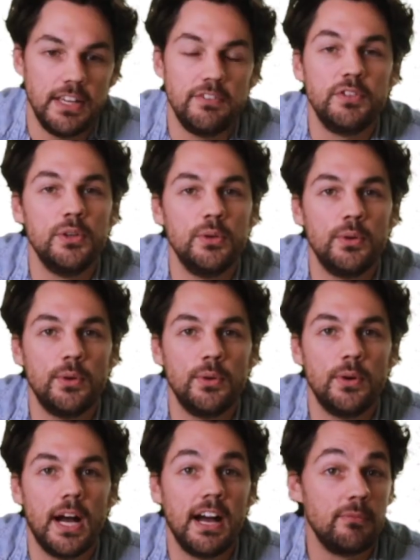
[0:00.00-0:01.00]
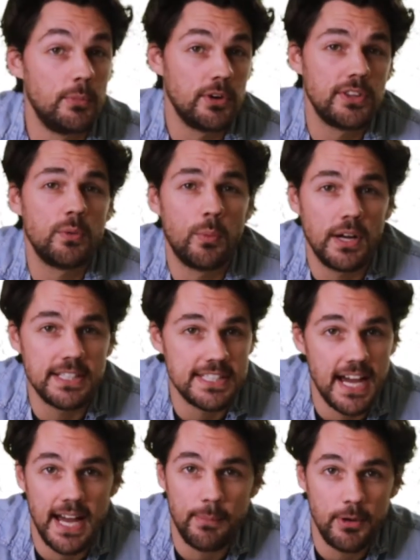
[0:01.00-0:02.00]
If you have more than one
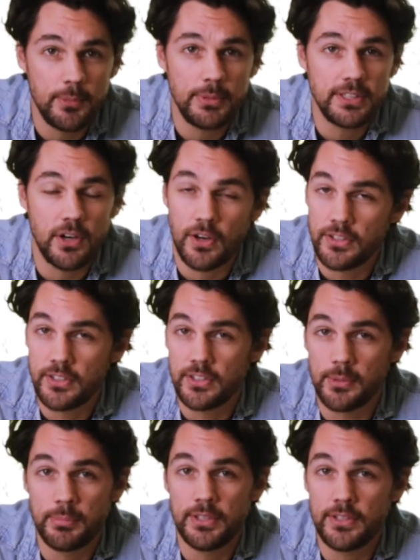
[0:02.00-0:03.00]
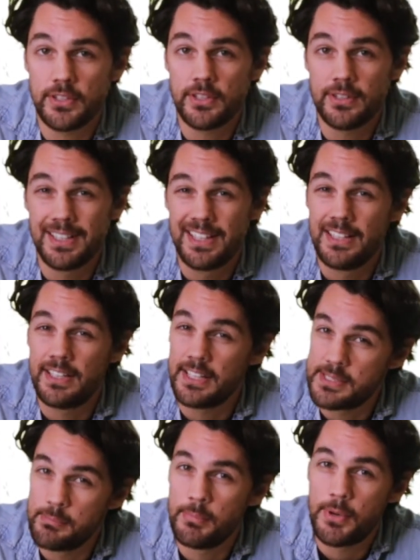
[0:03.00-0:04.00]
tab open on your computer,
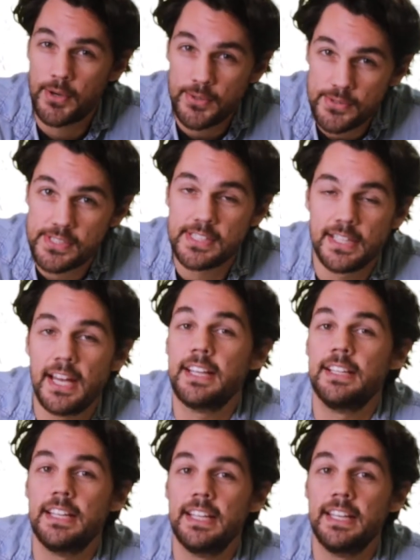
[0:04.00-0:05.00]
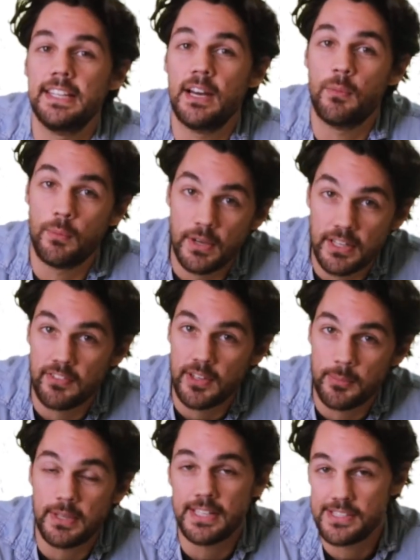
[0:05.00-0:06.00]
it's most likely that one of
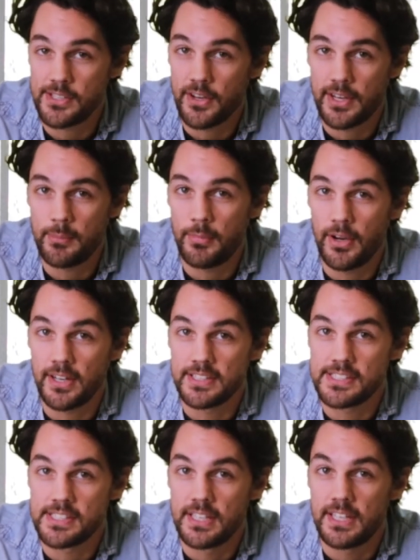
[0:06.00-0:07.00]
them is your inbox.